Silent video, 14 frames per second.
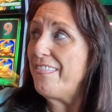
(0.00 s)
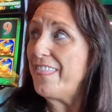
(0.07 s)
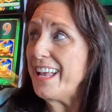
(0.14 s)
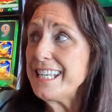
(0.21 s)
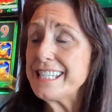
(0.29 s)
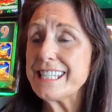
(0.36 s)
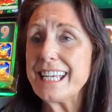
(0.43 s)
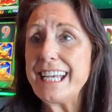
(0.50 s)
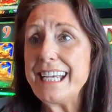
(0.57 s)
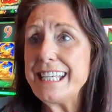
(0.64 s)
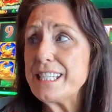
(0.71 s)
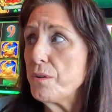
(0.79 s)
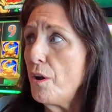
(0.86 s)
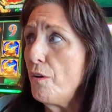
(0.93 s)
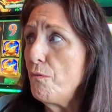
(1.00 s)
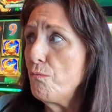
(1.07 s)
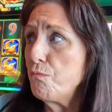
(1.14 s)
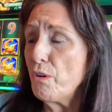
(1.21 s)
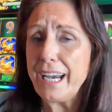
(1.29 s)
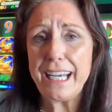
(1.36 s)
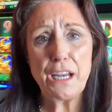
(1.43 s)
This is
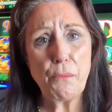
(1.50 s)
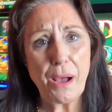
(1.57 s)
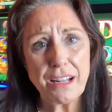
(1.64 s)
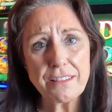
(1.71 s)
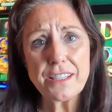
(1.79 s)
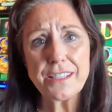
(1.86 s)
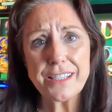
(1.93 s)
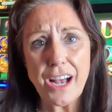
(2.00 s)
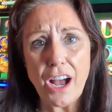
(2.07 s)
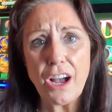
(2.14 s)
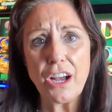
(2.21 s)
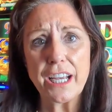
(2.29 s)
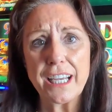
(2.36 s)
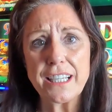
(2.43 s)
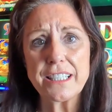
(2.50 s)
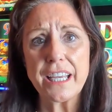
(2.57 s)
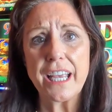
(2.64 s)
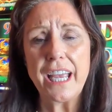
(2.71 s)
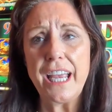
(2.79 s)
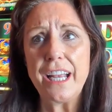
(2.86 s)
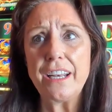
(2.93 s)
really well designed
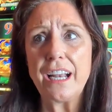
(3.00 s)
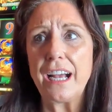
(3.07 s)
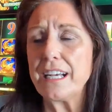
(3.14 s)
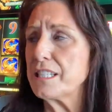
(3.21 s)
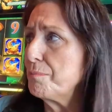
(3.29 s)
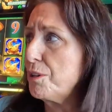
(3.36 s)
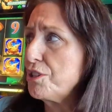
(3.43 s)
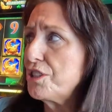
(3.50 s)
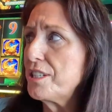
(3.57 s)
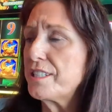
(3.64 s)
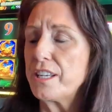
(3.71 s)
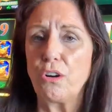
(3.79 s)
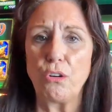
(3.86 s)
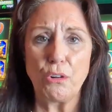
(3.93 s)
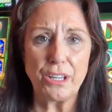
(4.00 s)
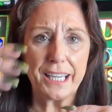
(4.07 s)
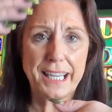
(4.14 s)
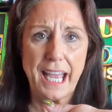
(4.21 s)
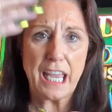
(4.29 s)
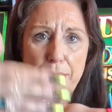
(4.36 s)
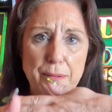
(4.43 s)
in as much as all the
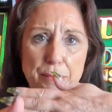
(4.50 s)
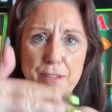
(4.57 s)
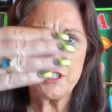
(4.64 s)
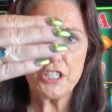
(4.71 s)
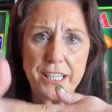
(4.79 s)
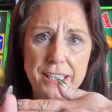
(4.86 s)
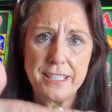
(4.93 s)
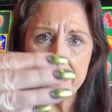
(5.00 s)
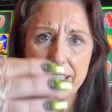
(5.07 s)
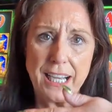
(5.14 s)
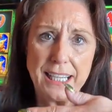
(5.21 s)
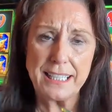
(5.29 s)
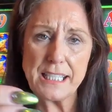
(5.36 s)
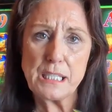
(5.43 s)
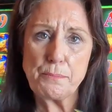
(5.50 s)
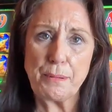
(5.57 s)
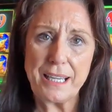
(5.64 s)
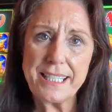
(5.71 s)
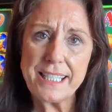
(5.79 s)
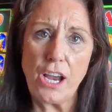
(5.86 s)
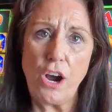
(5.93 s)
gaming machines kind of
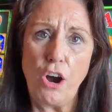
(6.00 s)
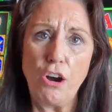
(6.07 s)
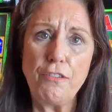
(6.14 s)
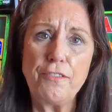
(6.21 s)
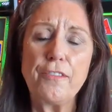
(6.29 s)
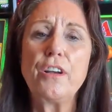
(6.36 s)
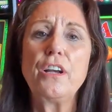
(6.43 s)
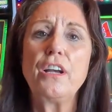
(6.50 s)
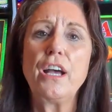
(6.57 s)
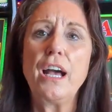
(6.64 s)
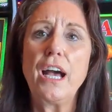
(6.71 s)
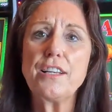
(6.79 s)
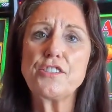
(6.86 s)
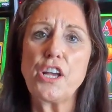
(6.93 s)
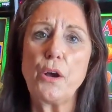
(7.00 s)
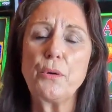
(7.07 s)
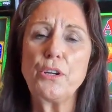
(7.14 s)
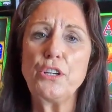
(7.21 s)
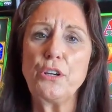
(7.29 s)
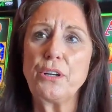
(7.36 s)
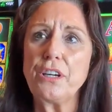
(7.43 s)
split it off. So
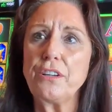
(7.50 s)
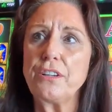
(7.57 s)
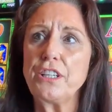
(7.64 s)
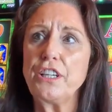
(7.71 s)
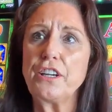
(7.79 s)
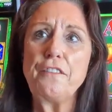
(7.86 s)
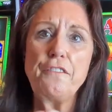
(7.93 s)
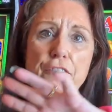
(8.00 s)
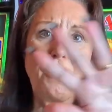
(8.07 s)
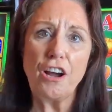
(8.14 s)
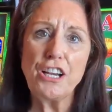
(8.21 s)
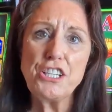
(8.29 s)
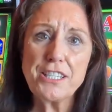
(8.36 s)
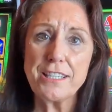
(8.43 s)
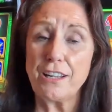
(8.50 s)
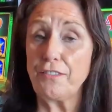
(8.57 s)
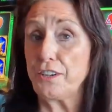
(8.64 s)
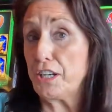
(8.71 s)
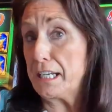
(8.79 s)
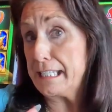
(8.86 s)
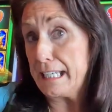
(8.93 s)
you can find yourself
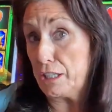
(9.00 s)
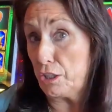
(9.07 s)
a nice